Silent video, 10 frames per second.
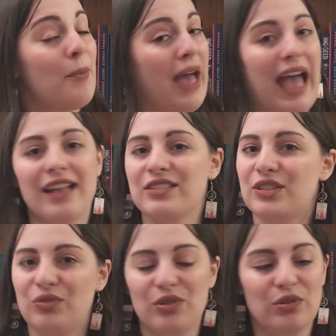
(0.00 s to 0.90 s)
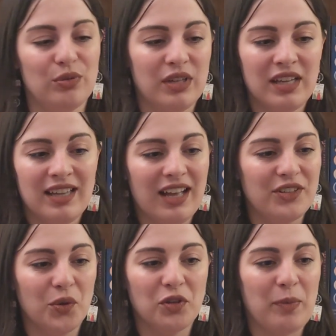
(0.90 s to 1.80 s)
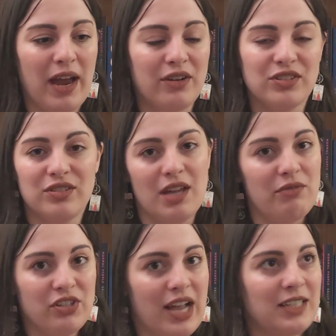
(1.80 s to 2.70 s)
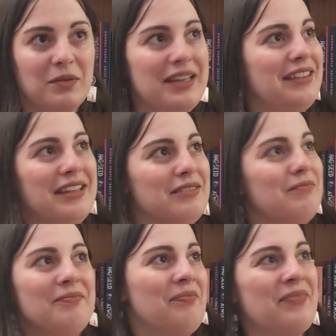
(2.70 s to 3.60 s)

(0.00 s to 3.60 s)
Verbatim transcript: passed through adopted parents who then reject me and then